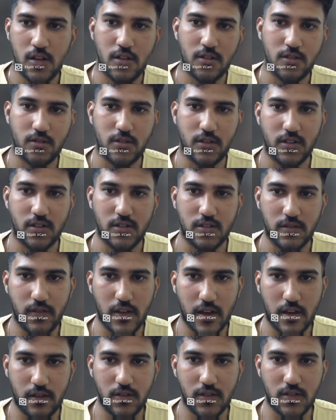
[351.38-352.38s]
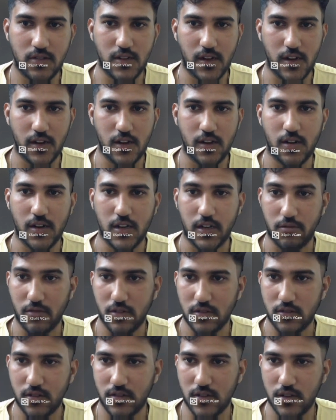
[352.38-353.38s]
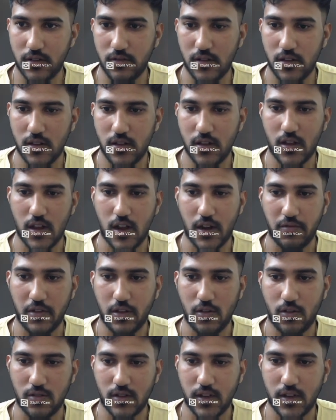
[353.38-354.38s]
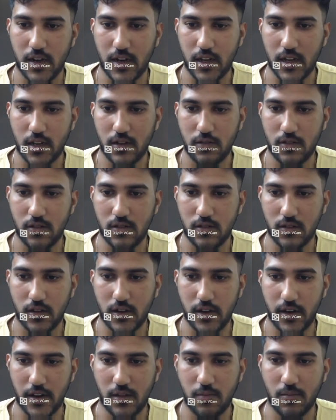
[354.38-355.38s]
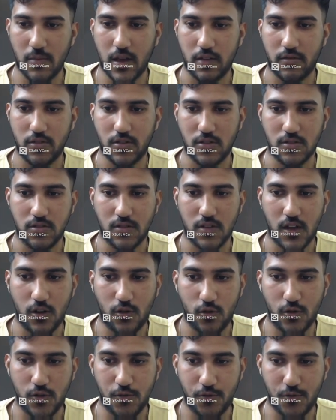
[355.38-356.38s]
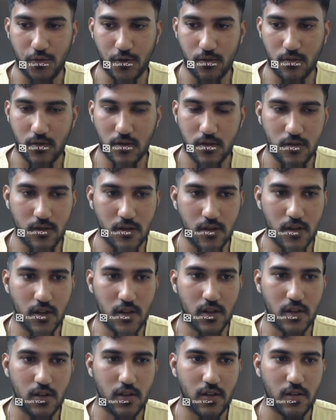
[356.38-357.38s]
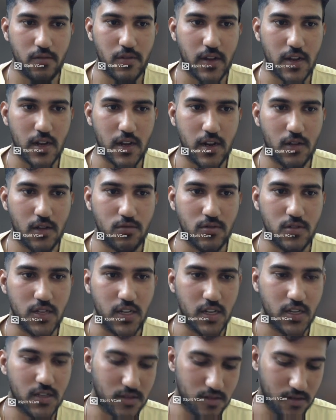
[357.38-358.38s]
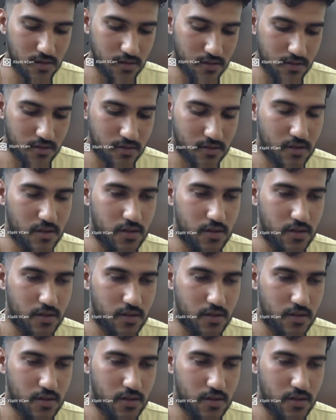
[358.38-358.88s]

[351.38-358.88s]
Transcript: So you can see we have this greeting request received, and we are also getting our greeting back, which is hello YouTube. Right, we can now change this.